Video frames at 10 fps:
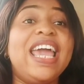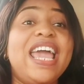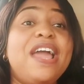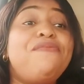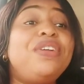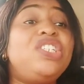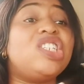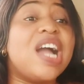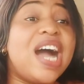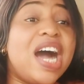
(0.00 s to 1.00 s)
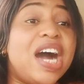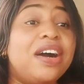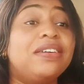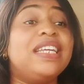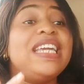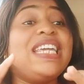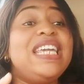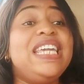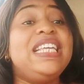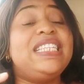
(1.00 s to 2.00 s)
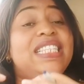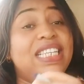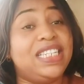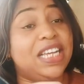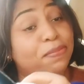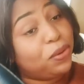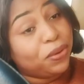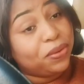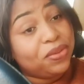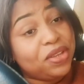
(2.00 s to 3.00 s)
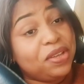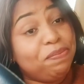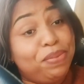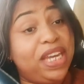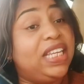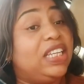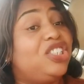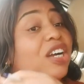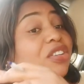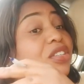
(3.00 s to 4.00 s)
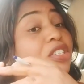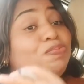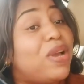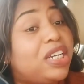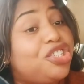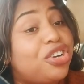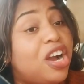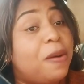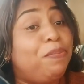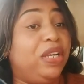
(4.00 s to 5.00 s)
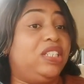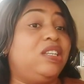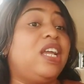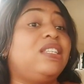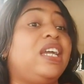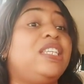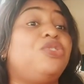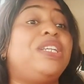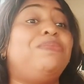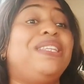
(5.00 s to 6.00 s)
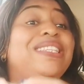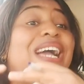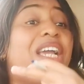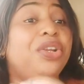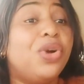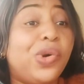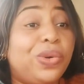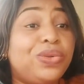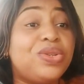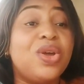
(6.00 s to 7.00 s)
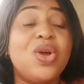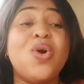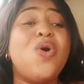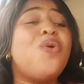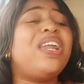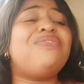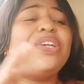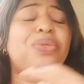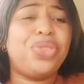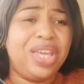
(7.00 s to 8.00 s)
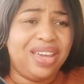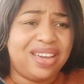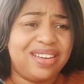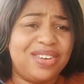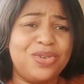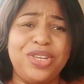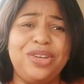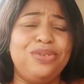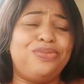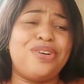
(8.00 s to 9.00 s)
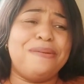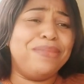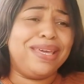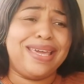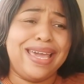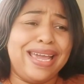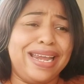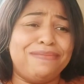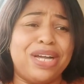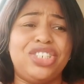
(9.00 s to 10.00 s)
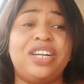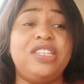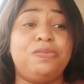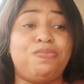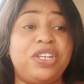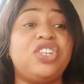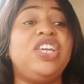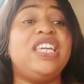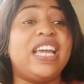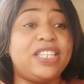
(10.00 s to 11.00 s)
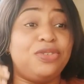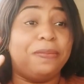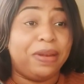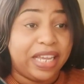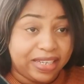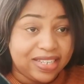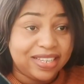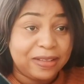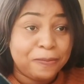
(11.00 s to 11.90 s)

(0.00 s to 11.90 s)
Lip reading: Every child is teachable. Be it a child on the spectrum, be it that has already been diagnosed, or whatever you think. Oh yeah, you've come again. My child is special. Yes, you're blessed.